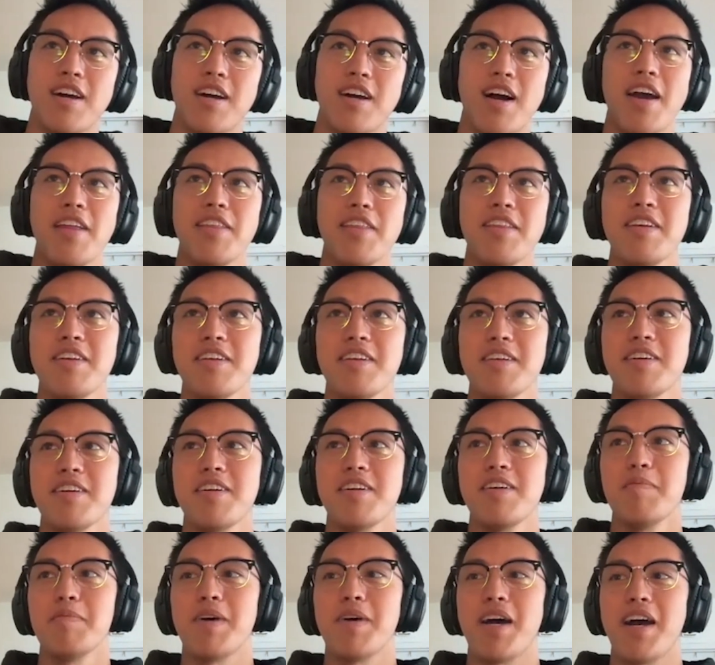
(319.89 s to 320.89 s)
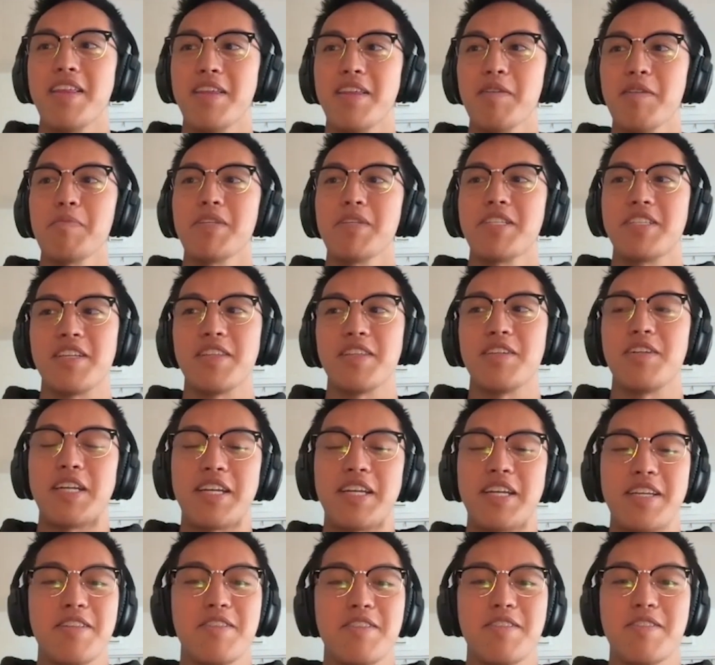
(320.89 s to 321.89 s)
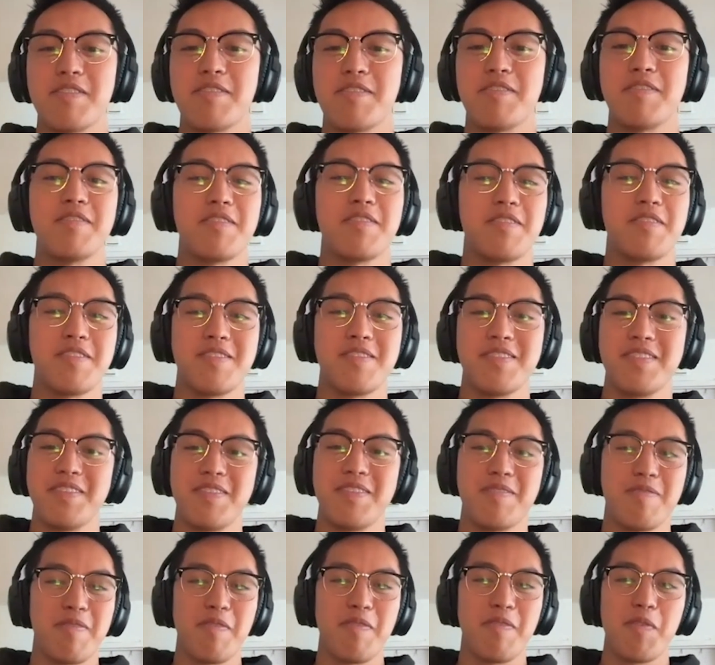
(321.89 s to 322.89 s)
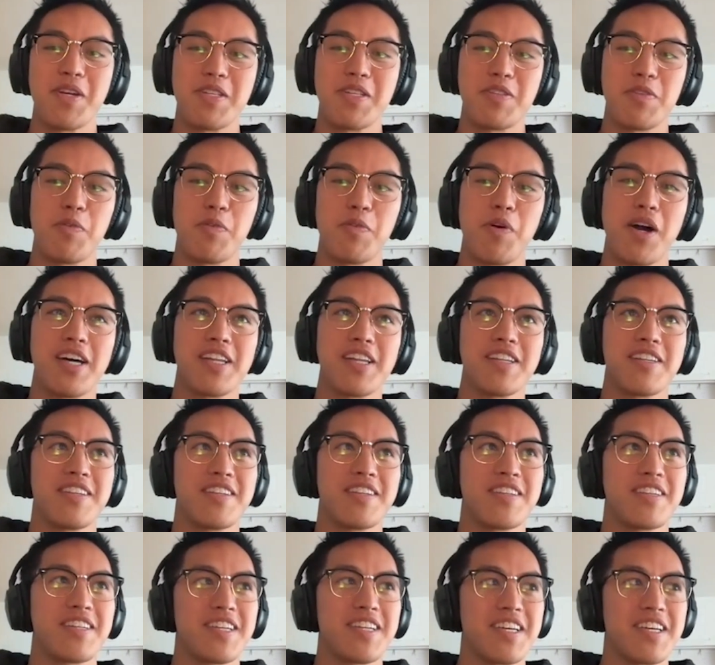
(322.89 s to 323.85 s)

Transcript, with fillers: I think um, I think machine learning is was the one.